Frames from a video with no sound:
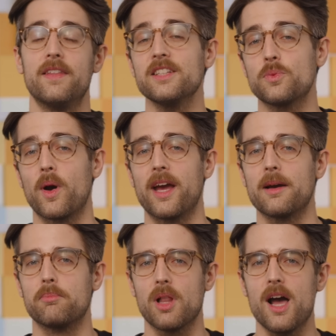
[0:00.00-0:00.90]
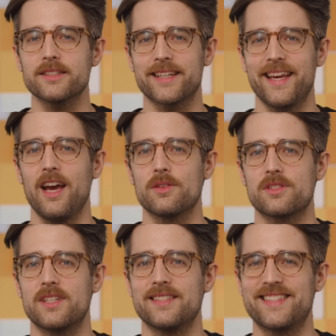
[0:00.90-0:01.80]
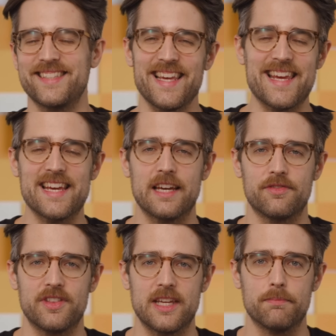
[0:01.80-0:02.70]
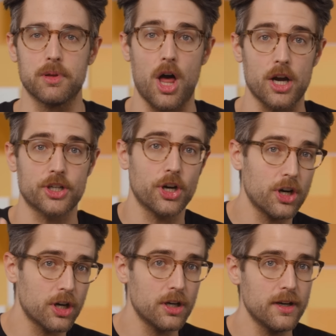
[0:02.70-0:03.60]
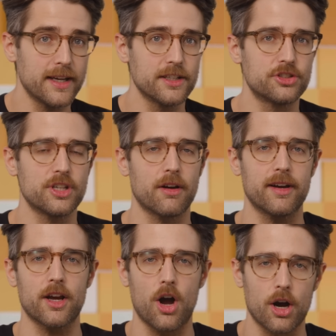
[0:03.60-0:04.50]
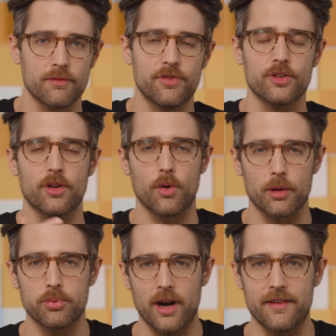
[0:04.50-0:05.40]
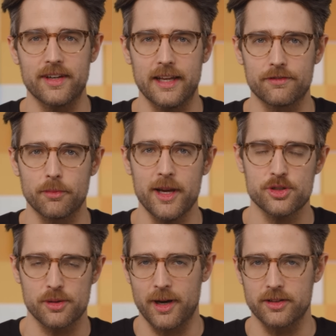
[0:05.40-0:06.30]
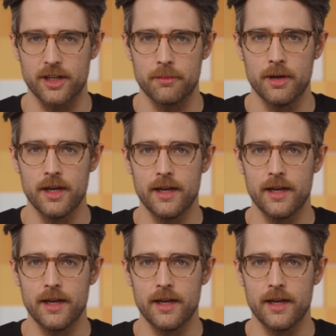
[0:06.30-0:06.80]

This way, blocked accounts can see if the blocker is sharing harmful or private information about them